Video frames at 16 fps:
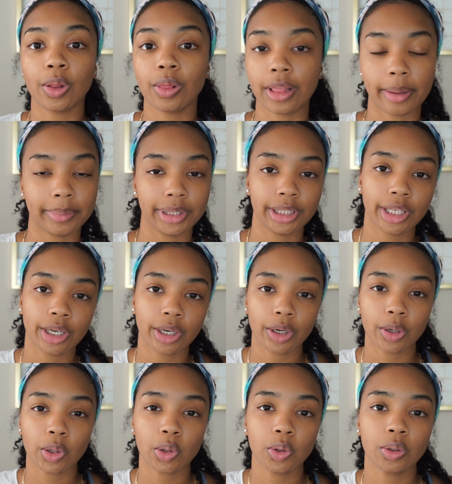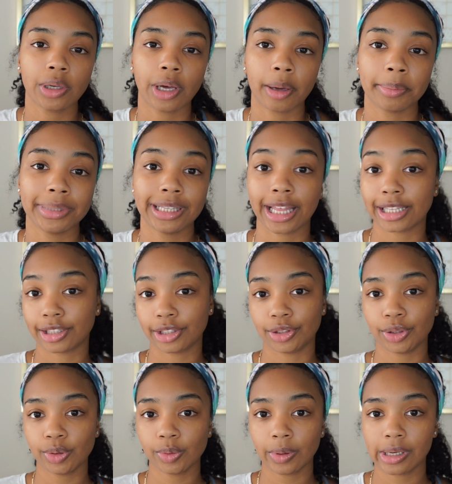let me know. I'll be glad to
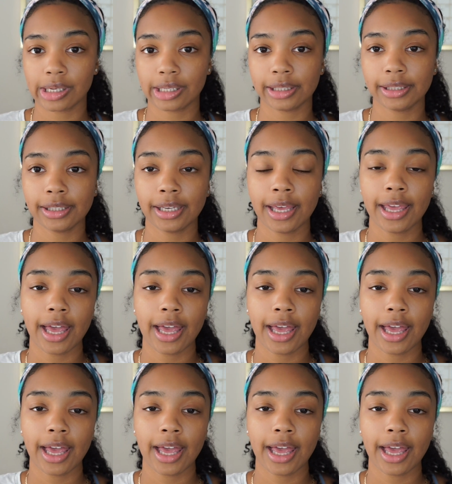do one.